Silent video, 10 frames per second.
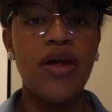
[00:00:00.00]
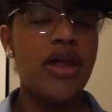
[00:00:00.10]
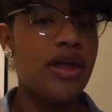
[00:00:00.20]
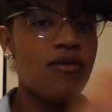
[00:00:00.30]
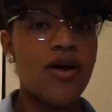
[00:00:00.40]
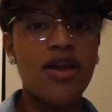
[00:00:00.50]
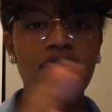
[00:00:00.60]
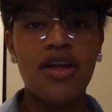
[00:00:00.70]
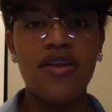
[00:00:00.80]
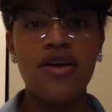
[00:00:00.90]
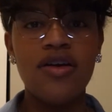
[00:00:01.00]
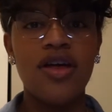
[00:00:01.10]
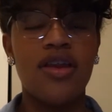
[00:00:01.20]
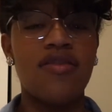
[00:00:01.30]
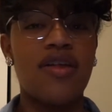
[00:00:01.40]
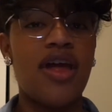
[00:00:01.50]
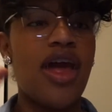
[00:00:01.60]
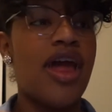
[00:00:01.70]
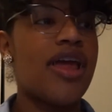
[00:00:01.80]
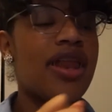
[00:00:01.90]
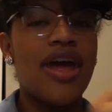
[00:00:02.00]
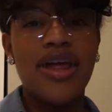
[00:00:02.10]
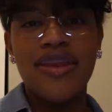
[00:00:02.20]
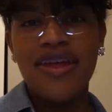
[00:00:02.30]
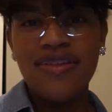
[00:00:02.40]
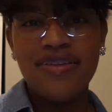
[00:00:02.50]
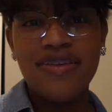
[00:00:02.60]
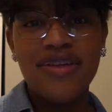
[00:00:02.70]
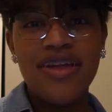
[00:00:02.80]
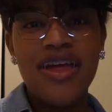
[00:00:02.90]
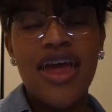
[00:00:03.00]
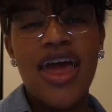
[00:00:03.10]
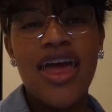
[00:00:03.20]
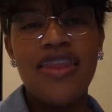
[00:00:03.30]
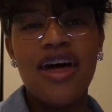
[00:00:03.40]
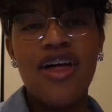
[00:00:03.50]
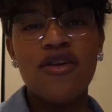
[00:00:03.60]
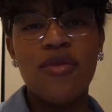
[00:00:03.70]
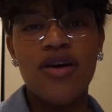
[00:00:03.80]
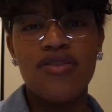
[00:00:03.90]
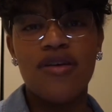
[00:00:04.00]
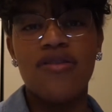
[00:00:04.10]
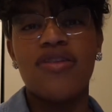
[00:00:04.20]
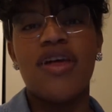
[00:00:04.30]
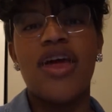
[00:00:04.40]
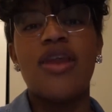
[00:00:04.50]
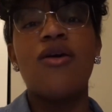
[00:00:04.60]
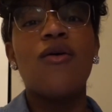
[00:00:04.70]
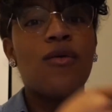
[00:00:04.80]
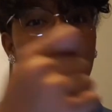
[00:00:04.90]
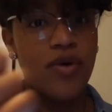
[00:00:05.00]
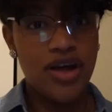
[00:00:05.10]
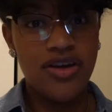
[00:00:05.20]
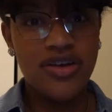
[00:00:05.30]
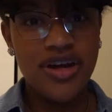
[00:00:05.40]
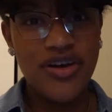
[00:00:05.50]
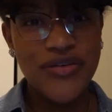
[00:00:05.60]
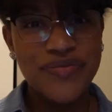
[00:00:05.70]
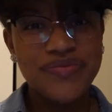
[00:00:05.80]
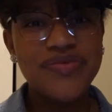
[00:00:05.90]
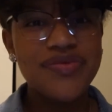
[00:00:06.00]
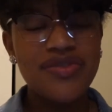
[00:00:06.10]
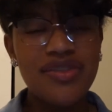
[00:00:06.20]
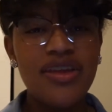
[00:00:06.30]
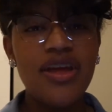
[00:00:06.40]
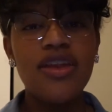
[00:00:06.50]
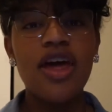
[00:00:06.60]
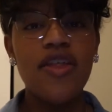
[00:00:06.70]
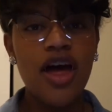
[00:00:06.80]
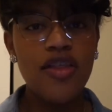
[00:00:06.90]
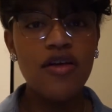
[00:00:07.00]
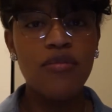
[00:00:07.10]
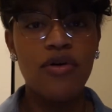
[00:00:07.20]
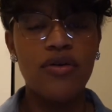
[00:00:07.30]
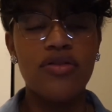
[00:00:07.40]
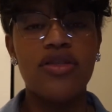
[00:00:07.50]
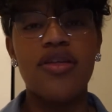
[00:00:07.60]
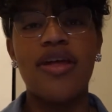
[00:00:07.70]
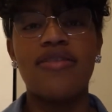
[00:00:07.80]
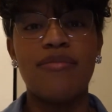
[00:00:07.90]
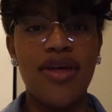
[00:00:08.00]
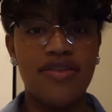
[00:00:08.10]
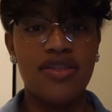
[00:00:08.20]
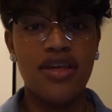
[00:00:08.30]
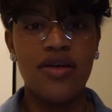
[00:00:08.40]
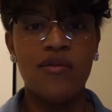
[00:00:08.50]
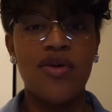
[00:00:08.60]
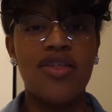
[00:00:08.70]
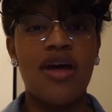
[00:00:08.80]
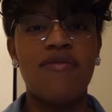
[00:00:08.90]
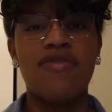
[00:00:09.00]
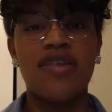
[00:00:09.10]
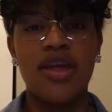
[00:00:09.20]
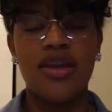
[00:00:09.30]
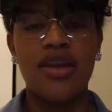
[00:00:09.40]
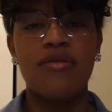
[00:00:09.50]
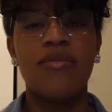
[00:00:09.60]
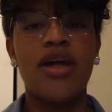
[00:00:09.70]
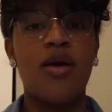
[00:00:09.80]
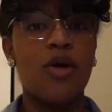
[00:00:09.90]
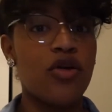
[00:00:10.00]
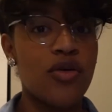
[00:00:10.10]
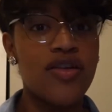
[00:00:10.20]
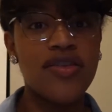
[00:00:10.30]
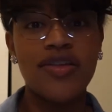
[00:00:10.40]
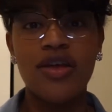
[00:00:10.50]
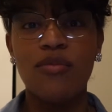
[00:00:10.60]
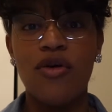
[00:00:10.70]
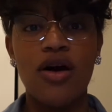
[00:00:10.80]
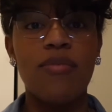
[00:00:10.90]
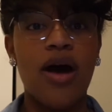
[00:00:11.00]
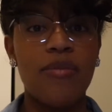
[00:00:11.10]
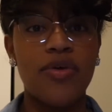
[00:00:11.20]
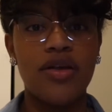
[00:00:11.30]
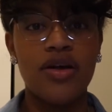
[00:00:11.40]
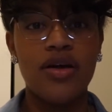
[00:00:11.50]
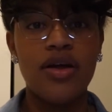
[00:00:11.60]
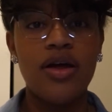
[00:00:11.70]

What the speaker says: pinging one another, and they're saying, hey, can I get this? And the other microservice is saying, well, here you go. Now the other approach is messaging, which I've seen become increasingly more popular.